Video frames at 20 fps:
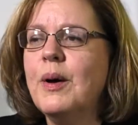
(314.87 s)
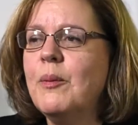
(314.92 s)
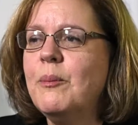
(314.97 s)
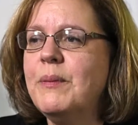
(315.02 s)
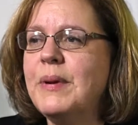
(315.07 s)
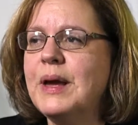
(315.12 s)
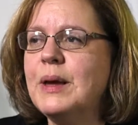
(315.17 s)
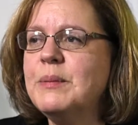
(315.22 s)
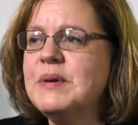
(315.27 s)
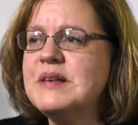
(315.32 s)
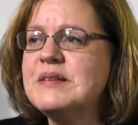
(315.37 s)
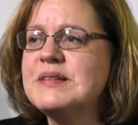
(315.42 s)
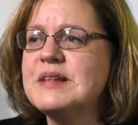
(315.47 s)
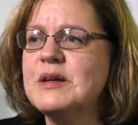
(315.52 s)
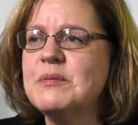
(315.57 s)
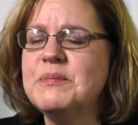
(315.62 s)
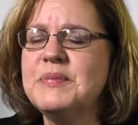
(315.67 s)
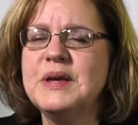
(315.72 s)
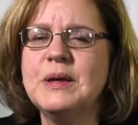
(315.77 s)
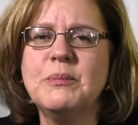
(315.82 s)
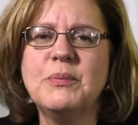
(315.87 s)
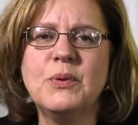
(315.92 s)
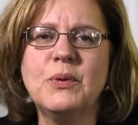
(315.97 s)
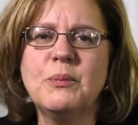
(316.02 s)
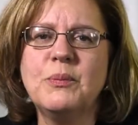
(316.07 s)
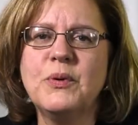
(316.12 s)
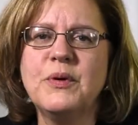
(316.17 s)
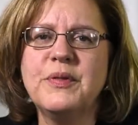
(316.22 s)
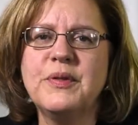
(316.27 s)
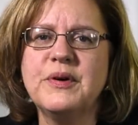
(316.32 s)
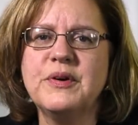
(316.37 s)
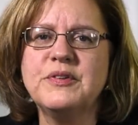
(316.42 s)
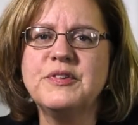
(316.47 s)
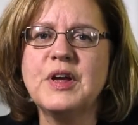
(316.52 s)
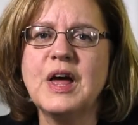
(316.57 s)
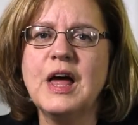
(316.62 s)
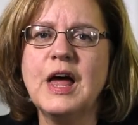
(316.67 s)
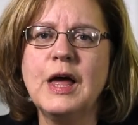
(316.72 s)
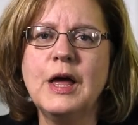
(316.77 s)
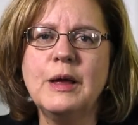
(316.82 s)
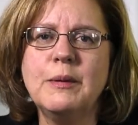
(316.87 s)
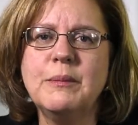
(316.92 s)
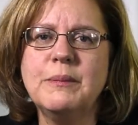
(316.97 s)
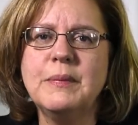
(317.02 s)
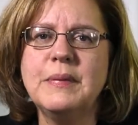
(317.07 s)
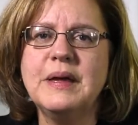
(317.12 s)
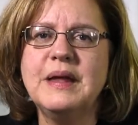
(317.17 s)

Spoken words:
maybe some people put their time